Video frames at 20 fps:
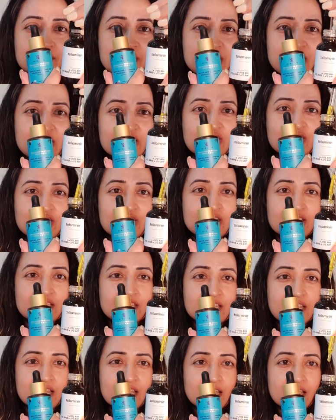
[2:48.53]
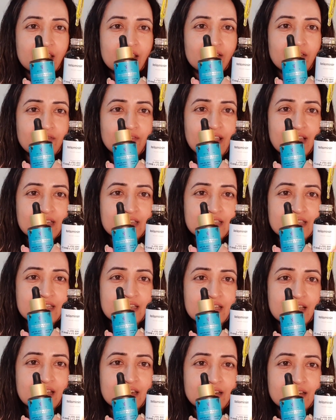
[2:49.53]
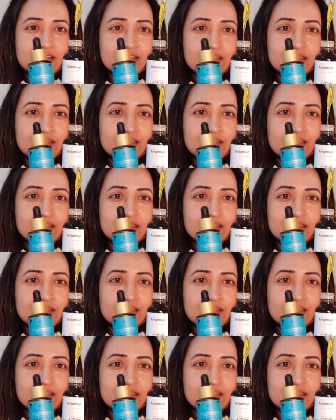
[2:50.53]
BHAs, fancy color.